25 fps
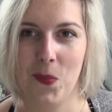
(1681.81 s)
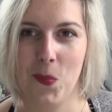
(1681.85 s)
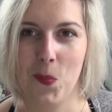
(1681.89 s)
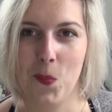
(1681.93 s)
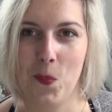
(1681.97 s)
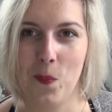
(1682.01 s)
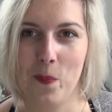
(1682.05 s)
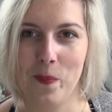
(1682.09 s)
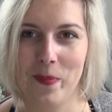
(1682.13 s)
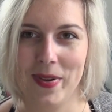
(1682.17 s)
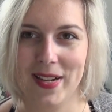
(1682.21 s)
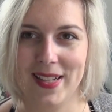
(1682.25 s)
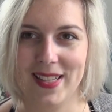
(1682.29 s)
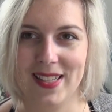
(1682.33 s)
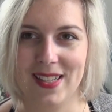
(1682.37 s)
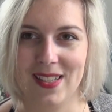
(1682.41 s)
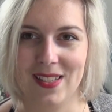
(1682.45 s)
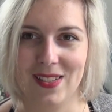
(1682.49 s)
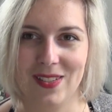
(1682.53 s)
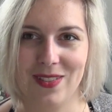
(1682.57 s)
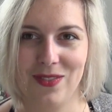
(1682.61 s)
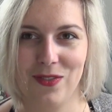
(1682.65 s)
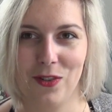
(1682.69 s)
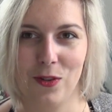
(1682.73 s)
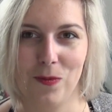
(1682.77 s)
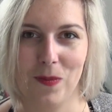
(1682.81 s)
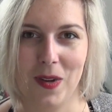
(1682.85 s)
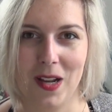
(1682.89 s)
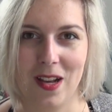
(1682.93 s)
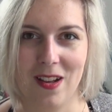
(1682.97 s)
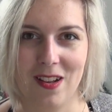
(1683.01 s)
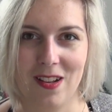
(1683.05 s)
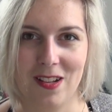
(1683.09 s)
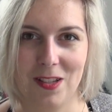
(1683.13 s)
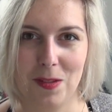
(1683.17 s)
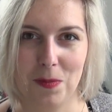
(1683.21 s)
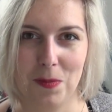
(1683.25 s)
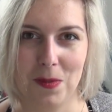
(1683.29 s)
mittens for my
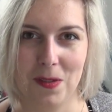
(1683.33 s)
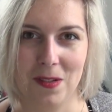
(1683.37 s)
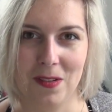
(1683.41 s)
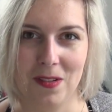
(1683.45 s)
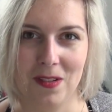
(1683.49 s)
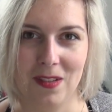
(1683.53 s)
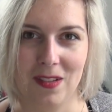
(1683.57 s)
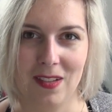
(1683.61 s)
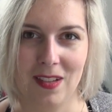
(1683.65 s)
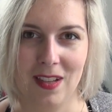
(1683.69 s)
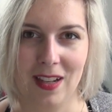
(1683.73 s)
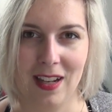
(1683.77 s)
husband